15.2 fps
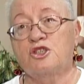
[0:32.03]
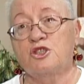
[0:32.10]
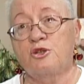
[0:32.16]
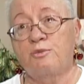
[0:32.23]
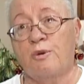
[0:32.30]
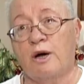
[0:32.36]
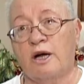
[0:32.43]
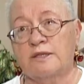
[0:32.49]

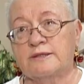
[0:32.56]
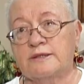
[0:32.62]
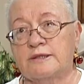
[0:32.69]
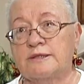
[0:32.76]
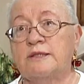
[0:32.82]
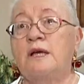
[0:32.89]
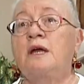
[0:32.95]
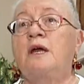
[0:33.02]
shoe
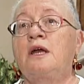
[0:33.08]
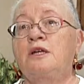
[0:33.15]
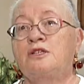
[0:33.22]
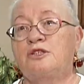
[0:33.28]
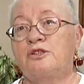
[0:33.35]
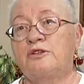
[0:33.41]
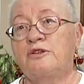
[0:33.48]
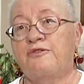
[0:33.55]
boxes
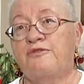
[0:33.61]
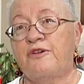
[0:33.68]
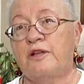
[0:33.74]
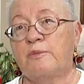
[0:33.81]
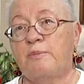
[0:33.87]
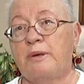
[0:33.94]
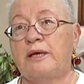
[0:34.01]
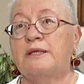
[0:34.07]
to the
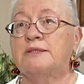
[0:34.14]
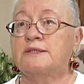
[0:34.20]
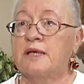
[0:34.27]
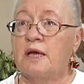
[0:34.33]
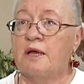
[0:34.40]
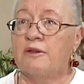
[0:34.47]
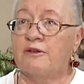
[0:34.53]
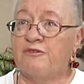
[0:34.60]

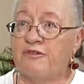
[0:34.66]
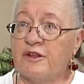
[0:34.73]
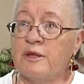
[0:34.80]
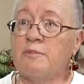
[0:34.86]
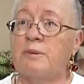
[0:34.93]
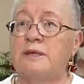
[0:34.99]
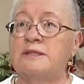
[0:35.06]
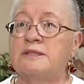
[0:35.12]
Philippines. The
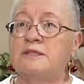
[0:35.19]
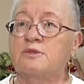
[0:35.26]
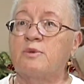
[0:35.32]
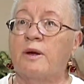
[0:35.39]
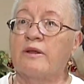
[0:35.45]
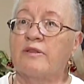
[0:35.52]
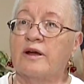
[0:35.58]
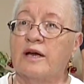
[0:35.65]
Philippines
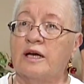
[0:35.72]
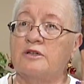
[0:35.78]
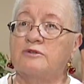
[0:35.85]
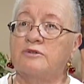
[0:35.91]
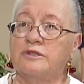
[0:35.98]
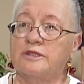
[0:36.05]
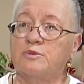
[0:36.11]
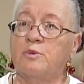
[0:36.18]
is one of the
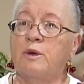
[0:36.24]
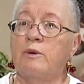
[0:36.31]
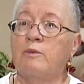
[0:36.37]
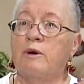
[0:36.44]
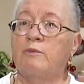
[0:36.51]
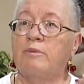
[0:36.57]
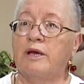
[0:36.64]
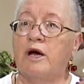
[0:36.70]
countries
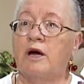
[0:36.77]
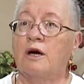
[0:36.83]
we will be